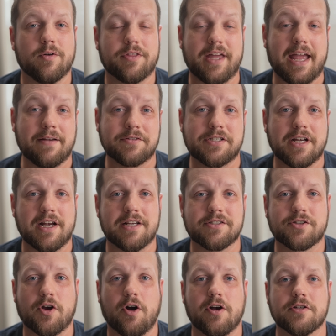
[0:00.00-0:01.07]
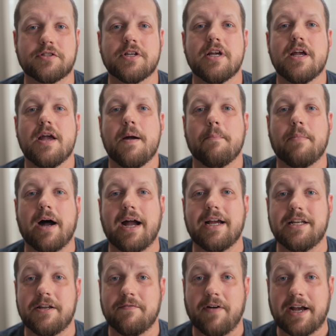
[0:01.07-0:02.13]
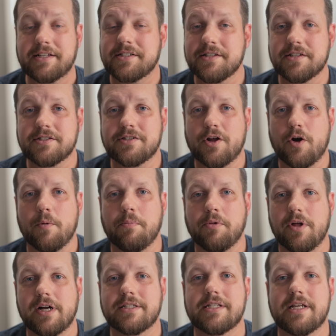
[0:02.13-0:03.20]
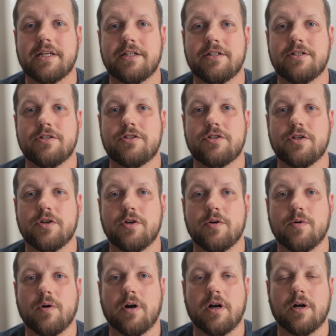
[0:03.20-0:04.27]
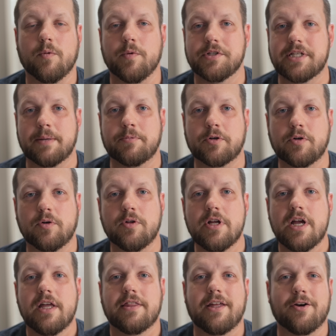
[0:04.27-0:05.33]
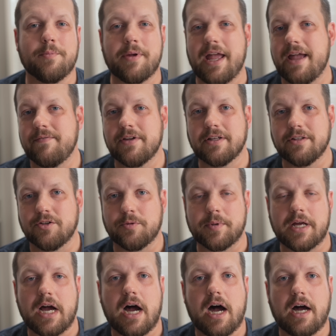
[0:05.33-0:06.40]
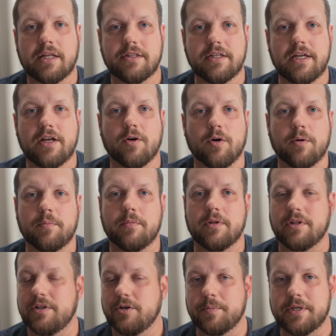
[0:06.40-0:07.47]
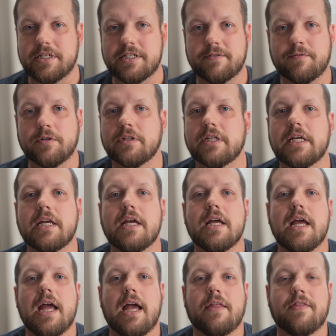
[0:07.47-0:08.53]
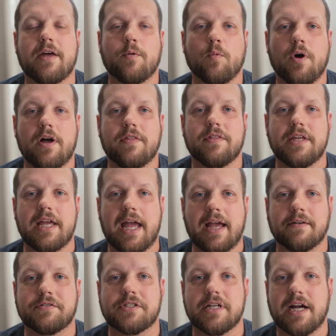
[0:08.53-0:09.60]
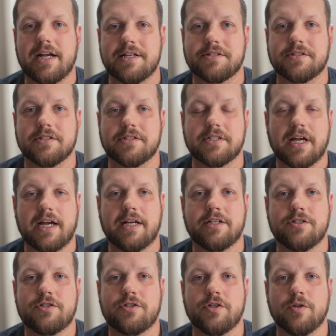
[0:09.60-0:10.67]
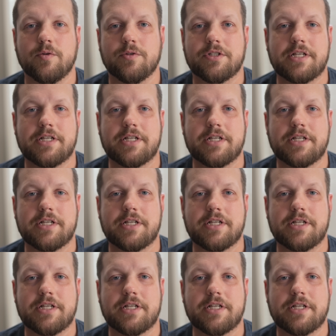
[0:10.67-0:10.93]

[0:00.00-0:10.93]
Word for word: with AFCIs caused by devices that are plugged into a receptacle that are behaving a little bit oddly or a little bit differently than what the AFCI is designed to